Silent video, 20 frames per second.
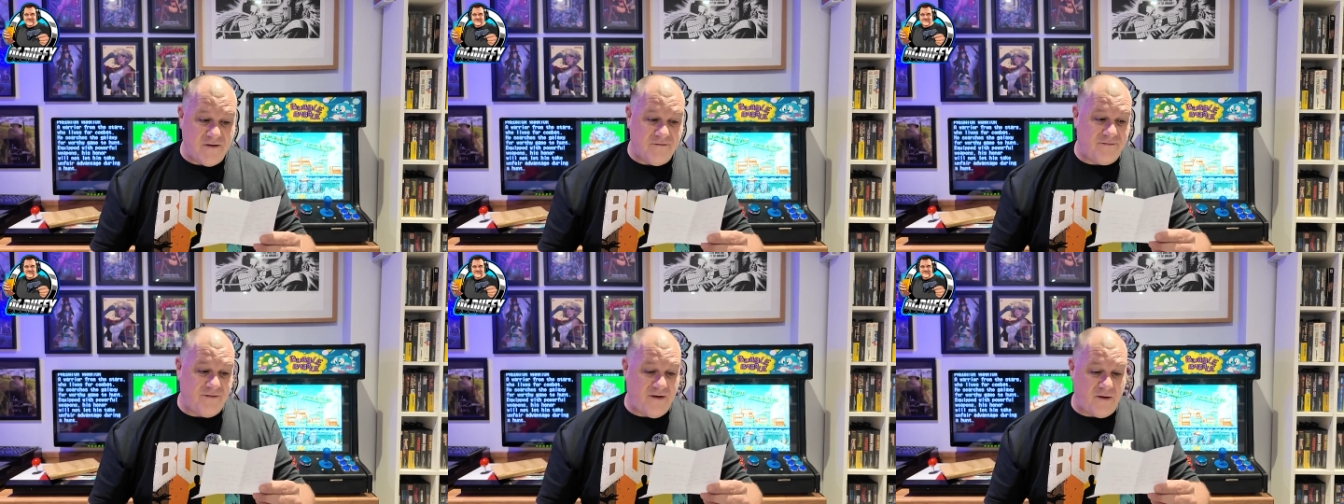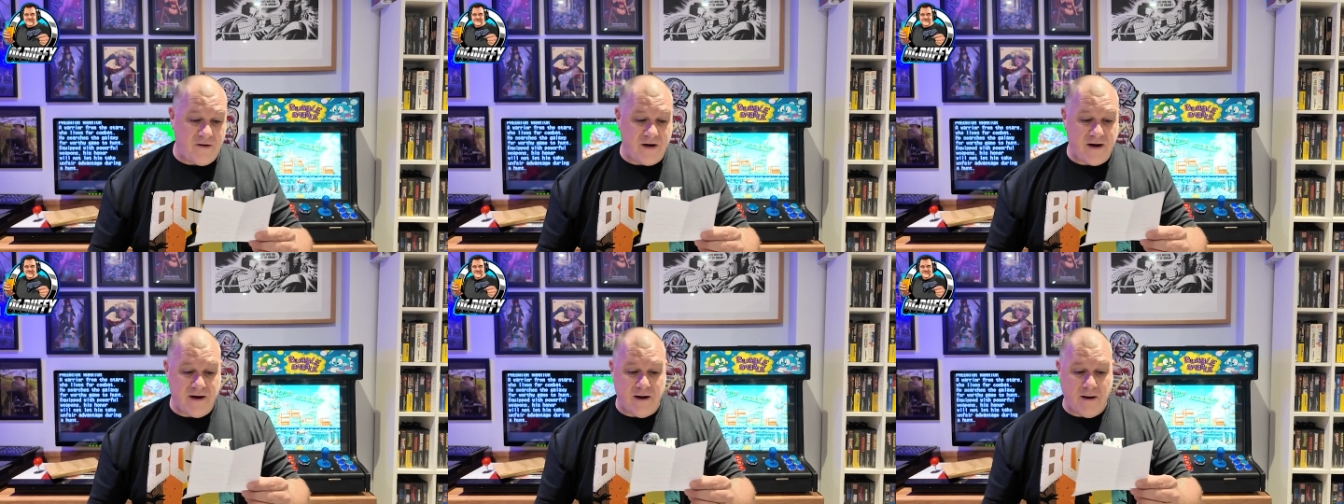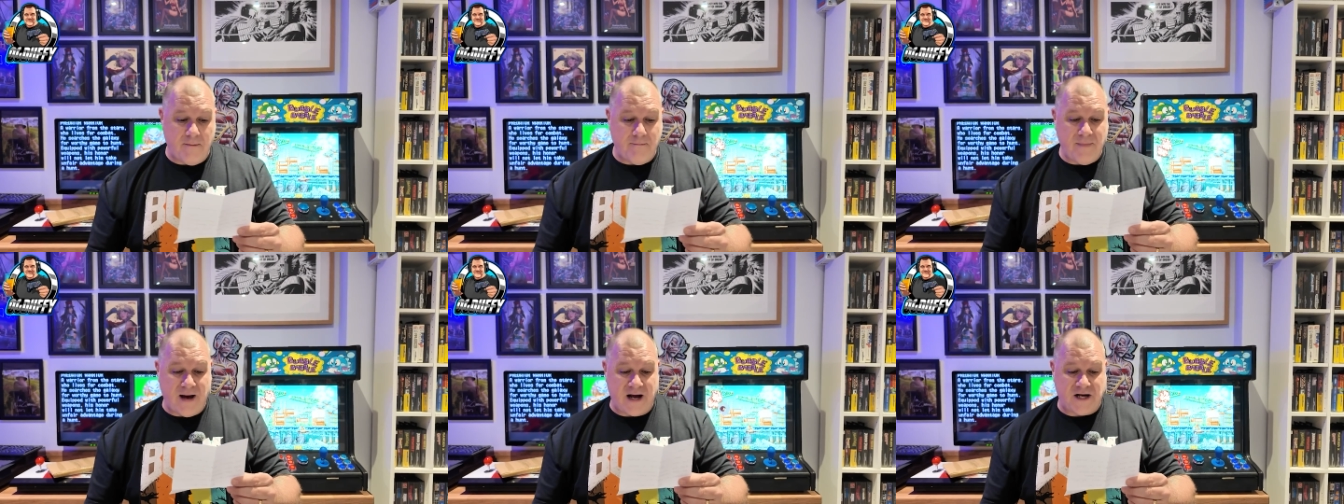very
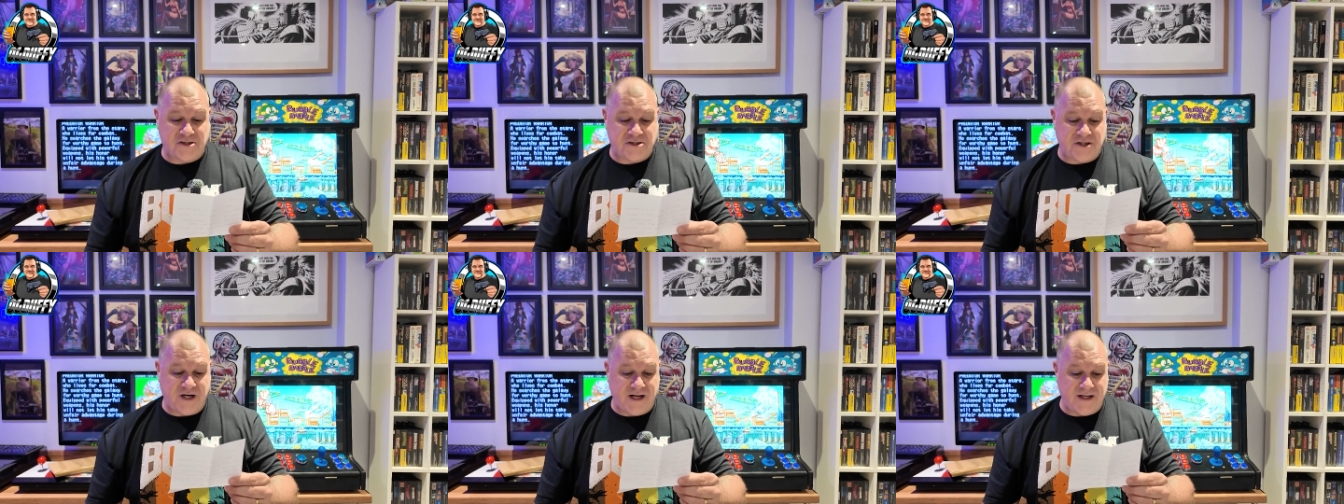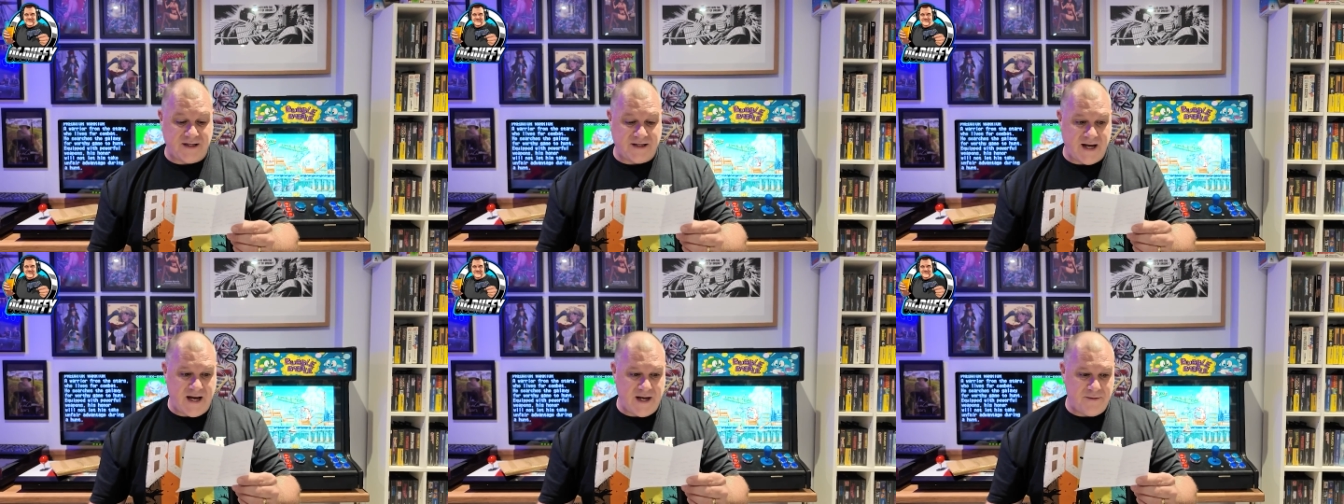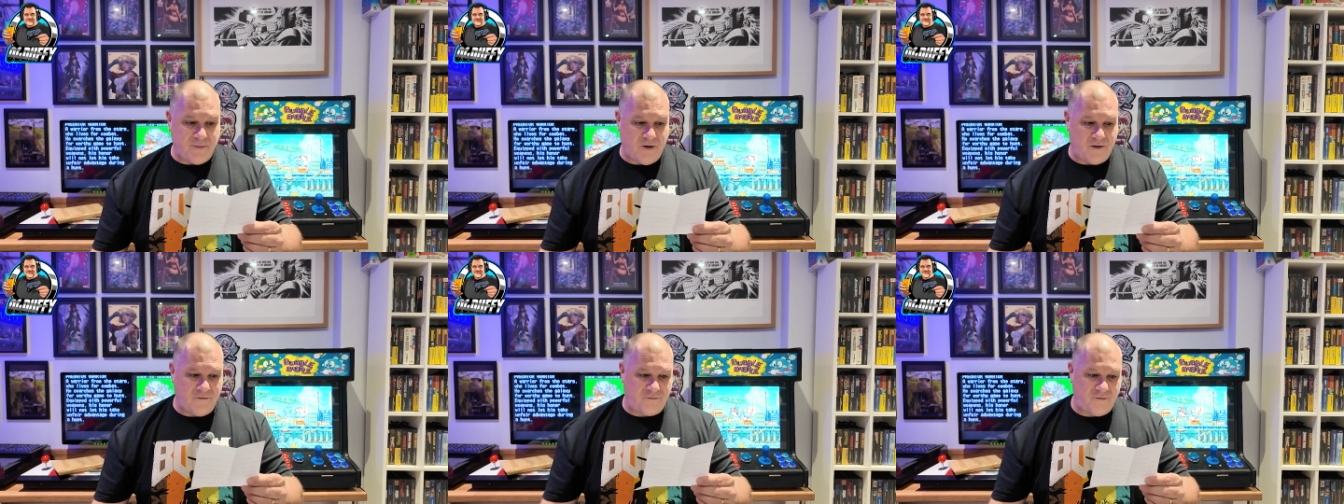much
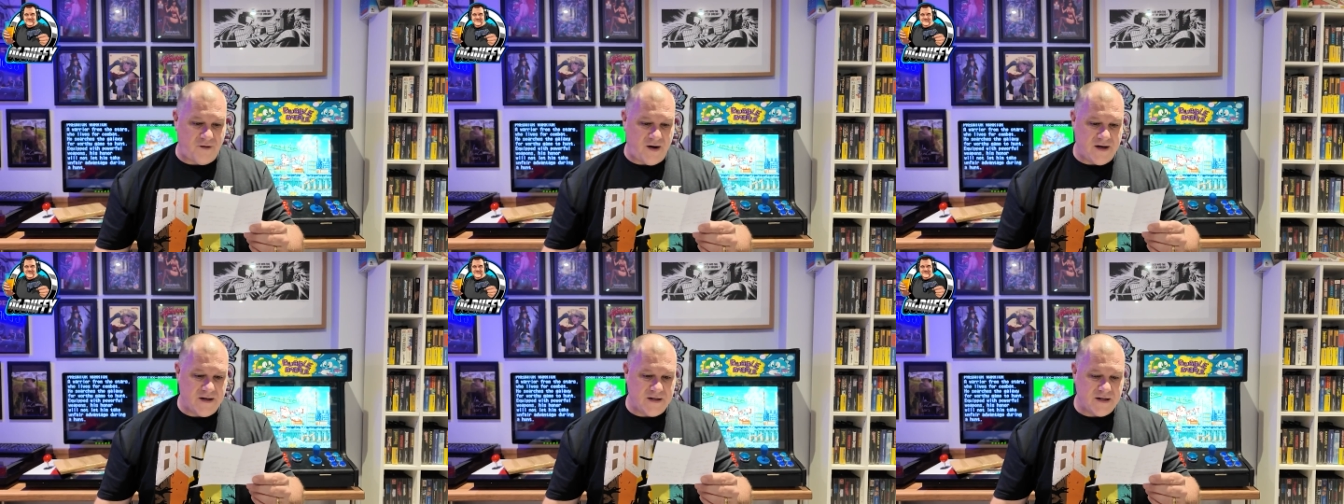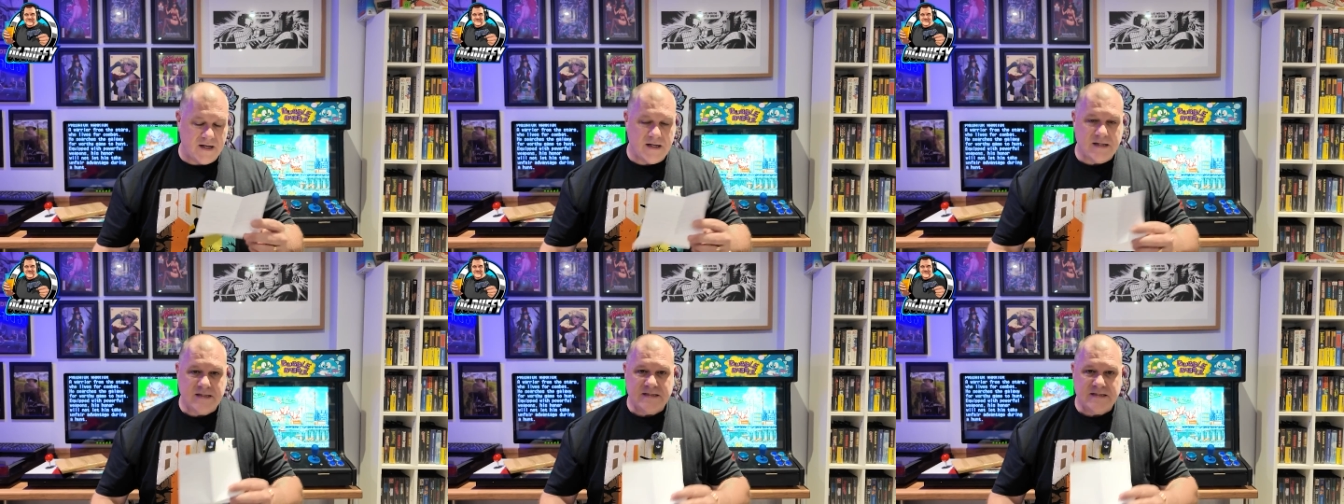indeed, my friend.